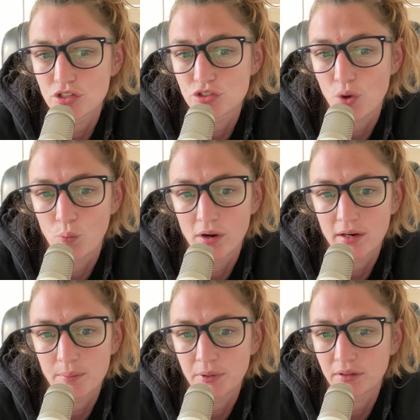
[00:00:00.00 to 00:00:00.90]
So work
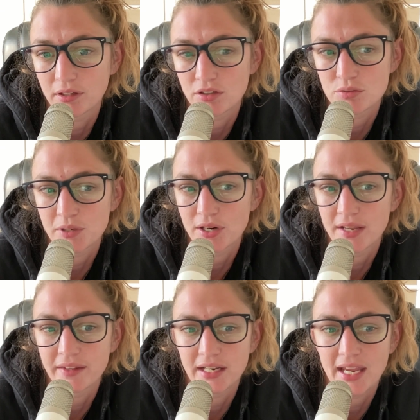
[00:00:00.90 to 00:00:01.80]
on building your sphere and
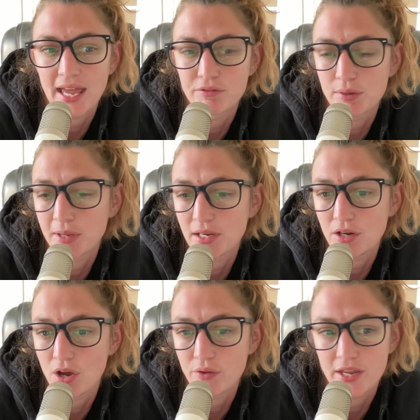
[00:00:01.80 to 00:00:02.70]
letting everybody
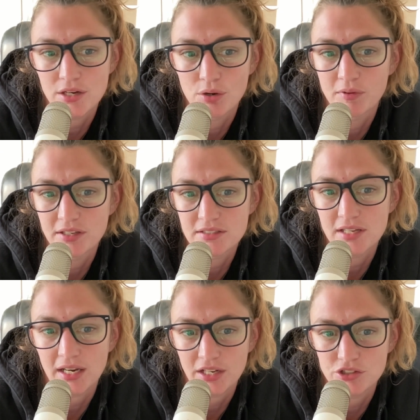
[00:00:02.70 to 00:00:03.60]
know that you're a real
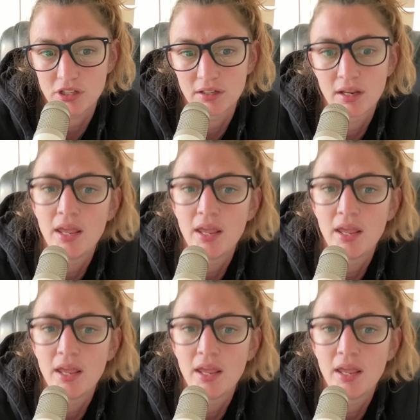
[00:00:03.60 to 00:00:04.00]
estate agent.